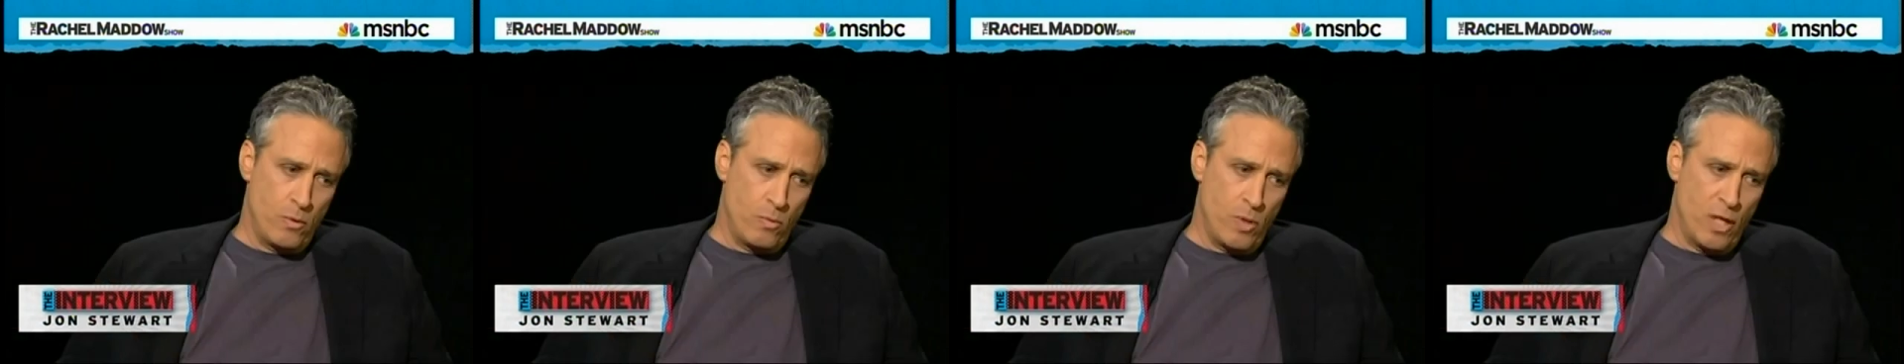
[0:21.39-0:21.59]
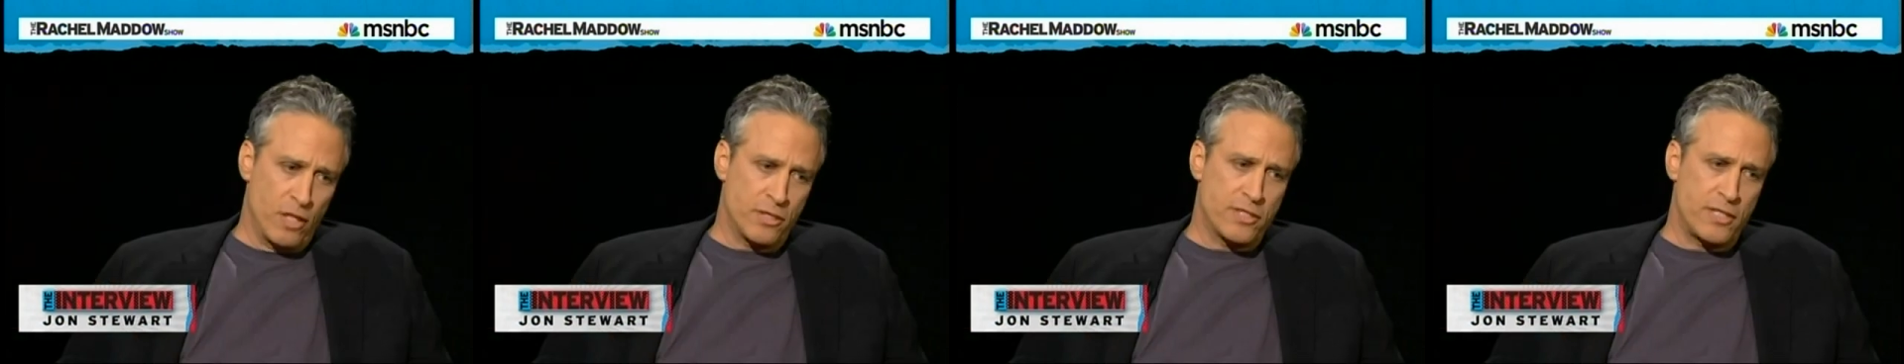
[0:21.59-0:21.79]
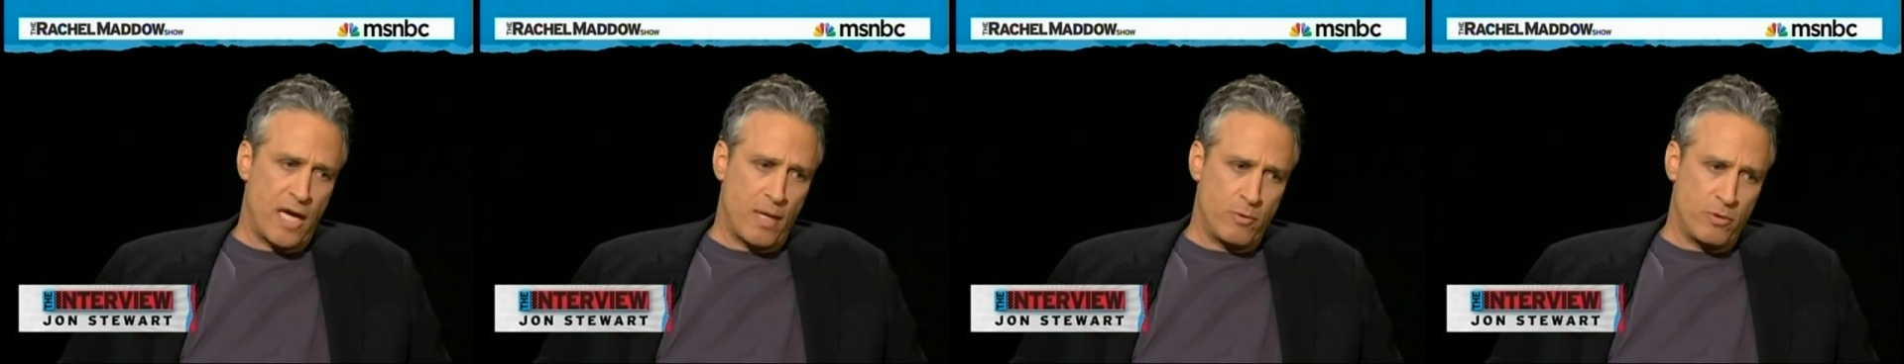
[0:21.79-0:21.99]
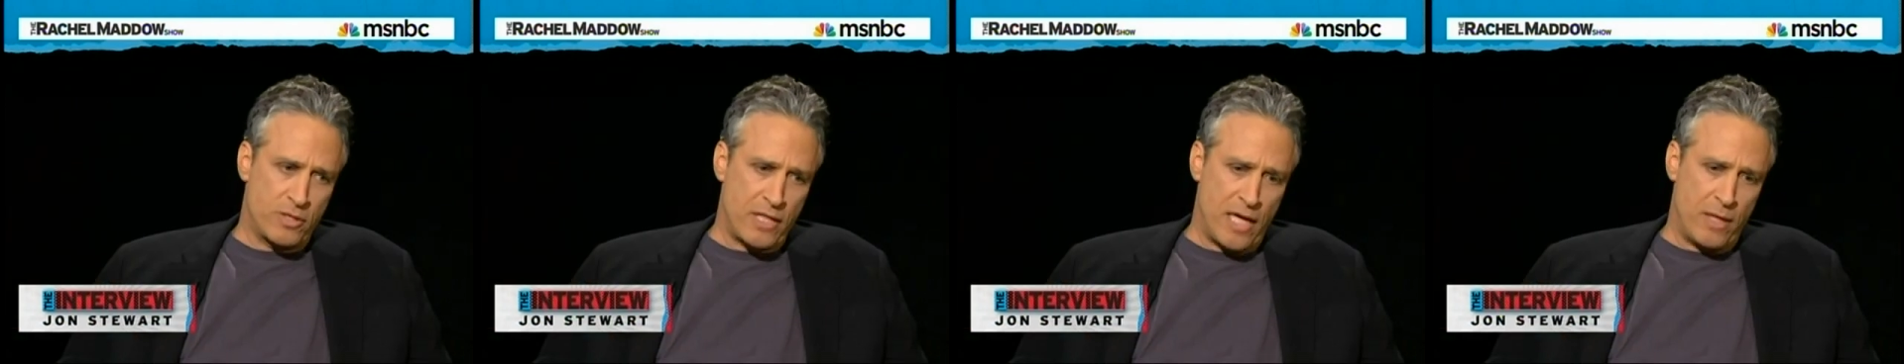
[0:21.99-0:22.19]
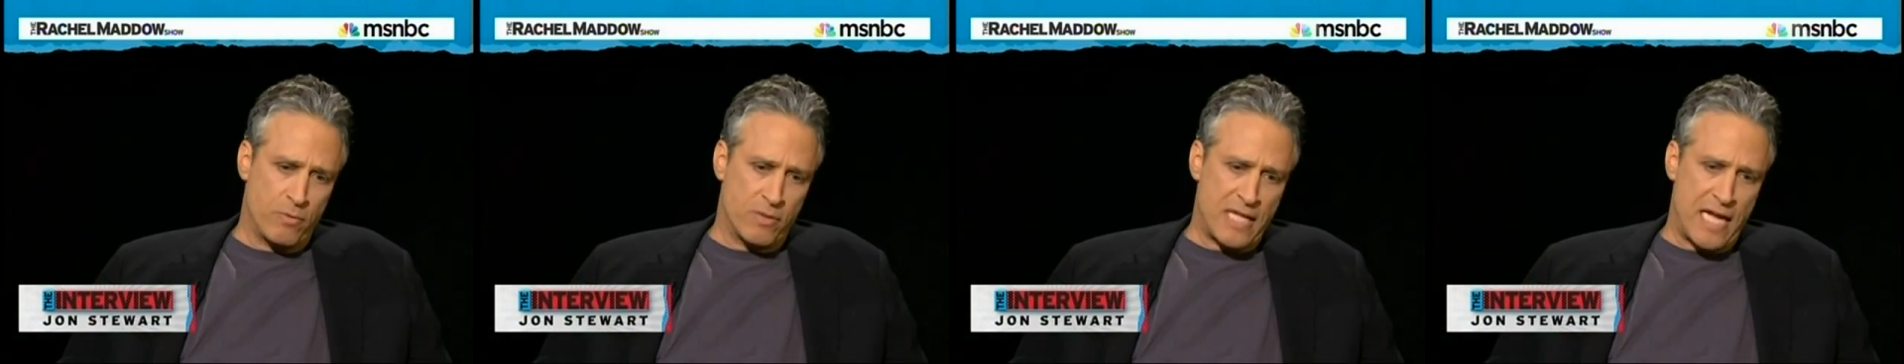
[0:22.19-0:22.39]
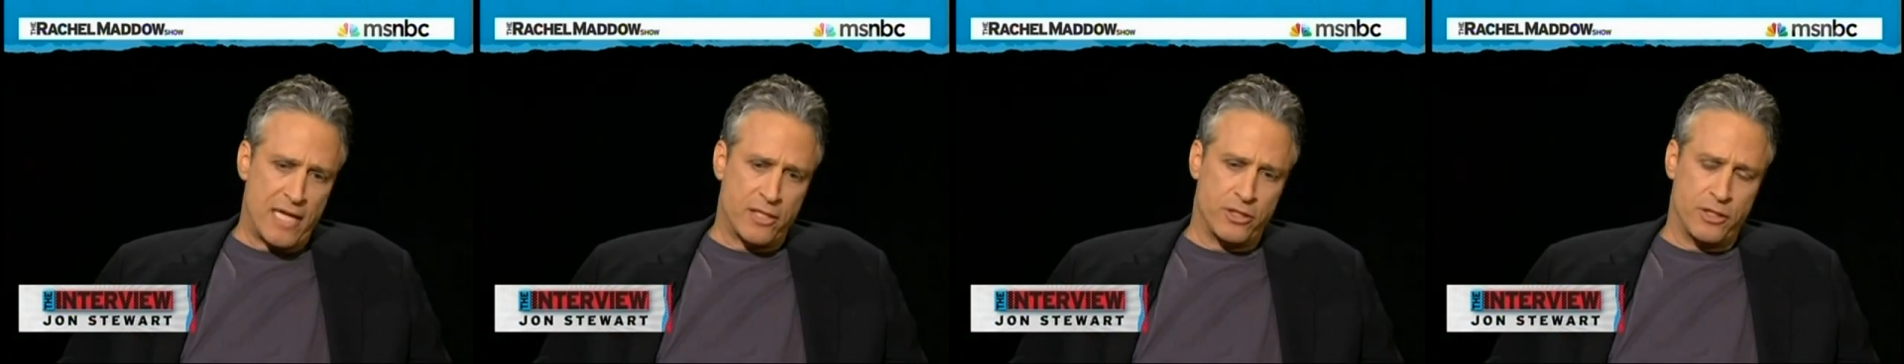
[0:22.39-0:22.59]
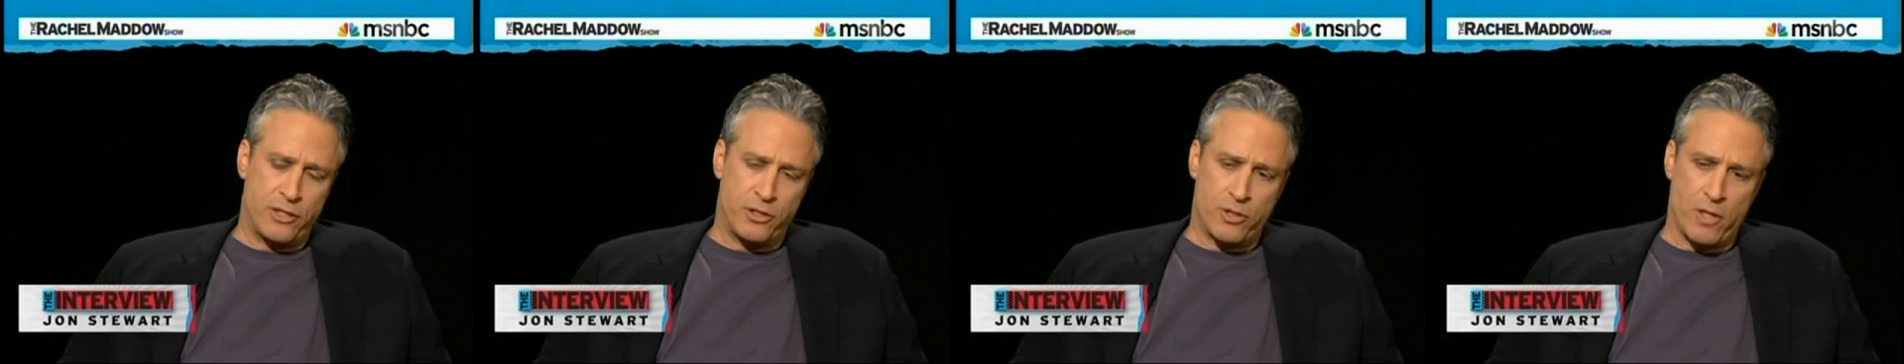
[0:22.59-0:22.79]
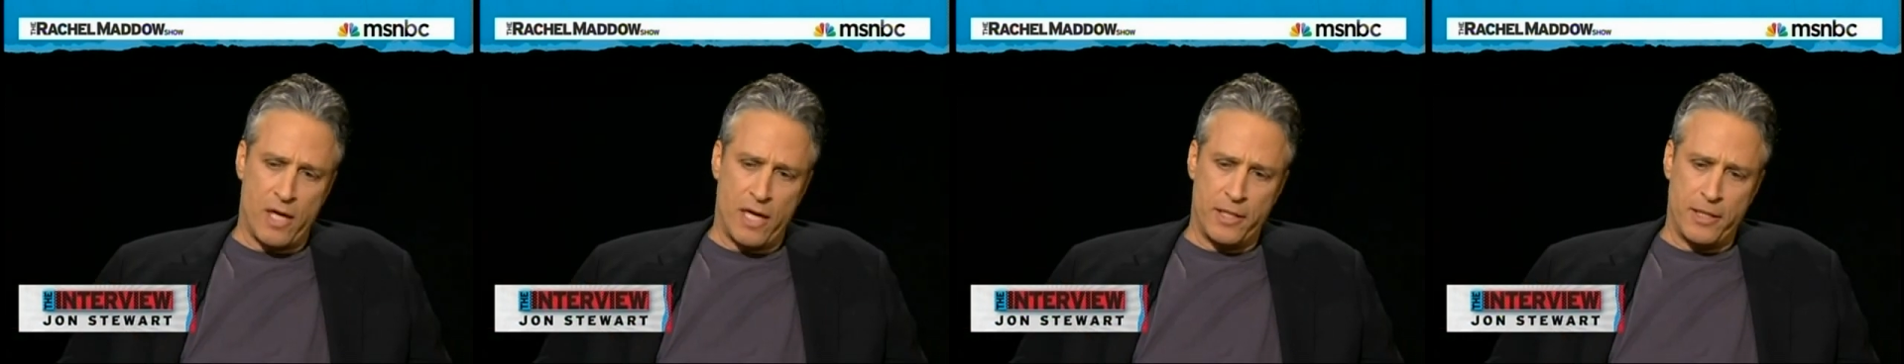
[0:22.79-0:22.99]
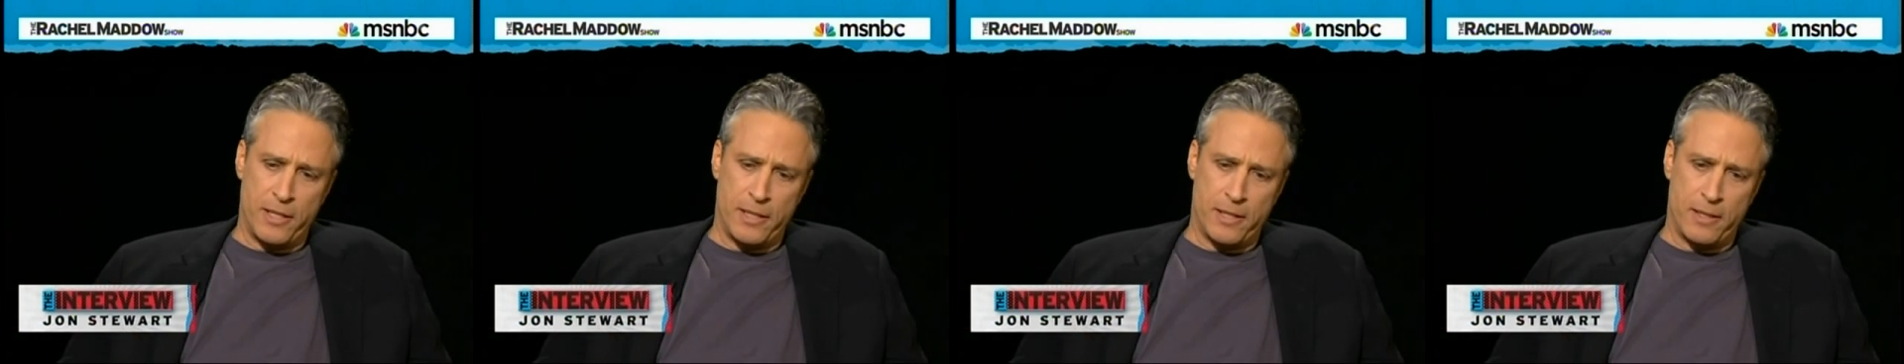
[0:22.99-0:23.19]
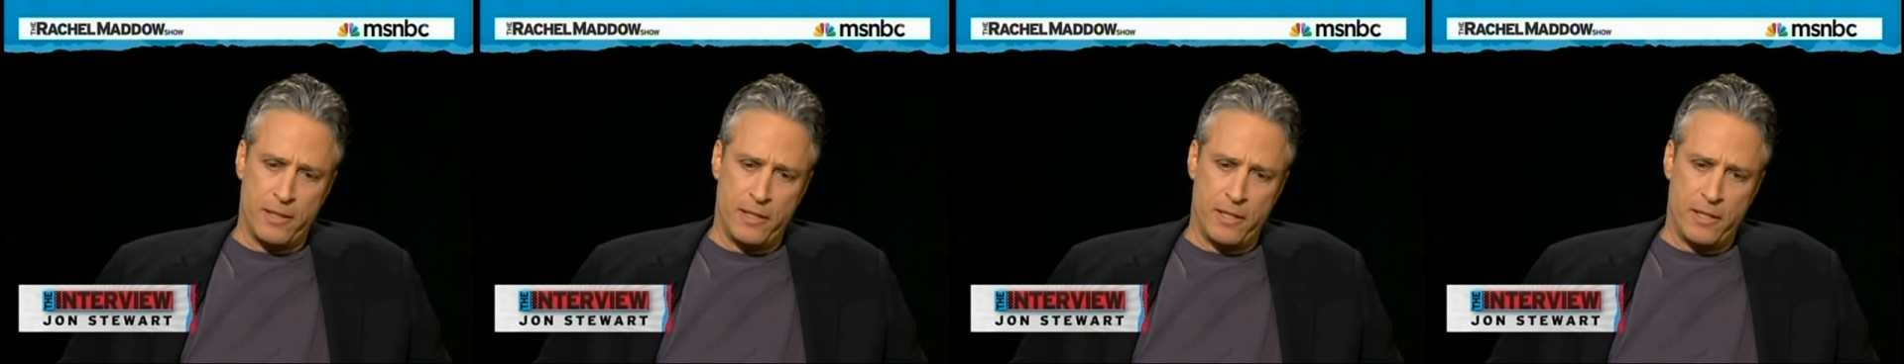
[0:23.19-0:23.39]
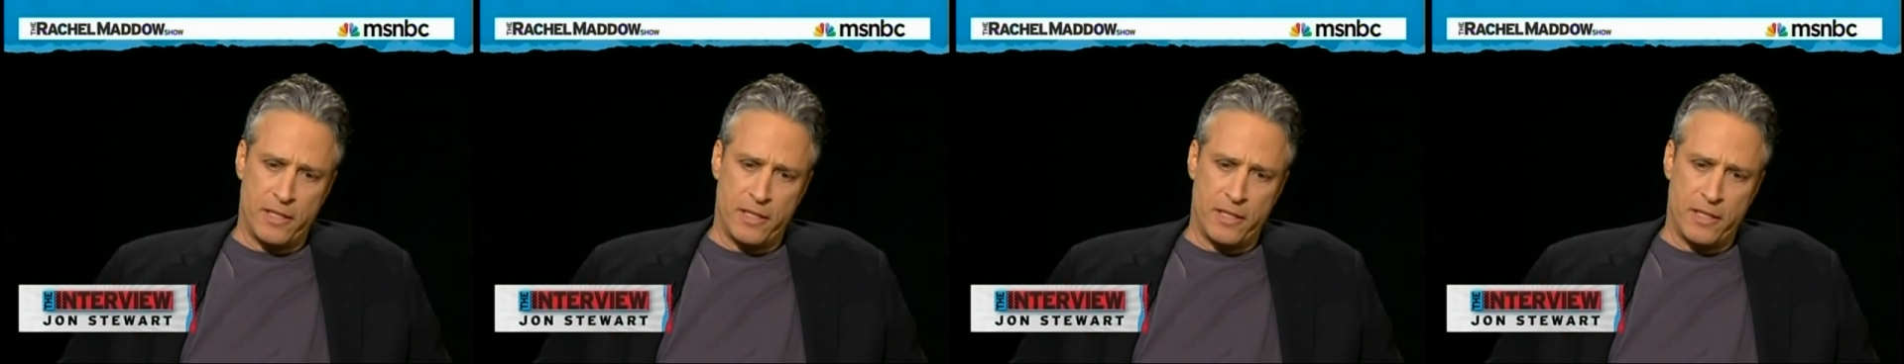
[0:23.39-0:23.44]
Well, Saddam Hussein was actually trying to